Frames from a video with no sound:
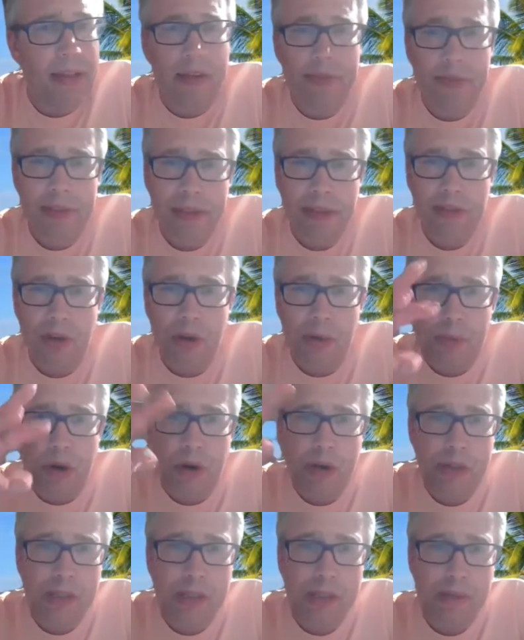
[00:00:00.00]
in the top
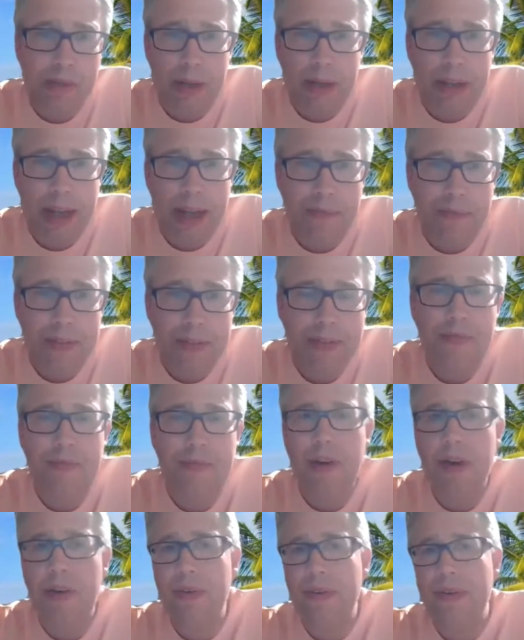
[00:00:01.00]
octave, but he had these
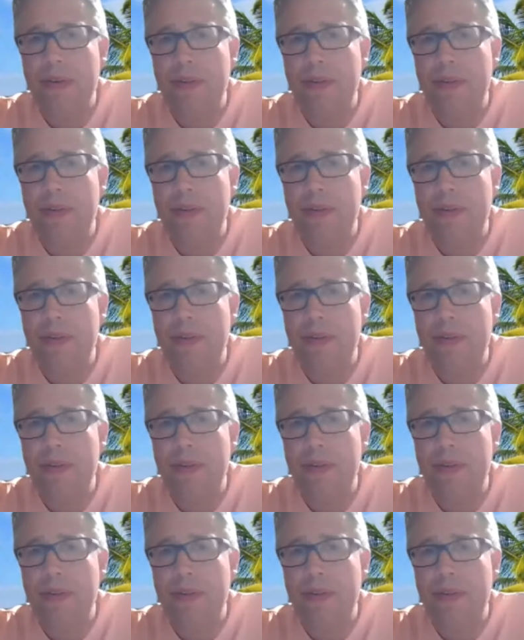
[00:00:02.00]
very nice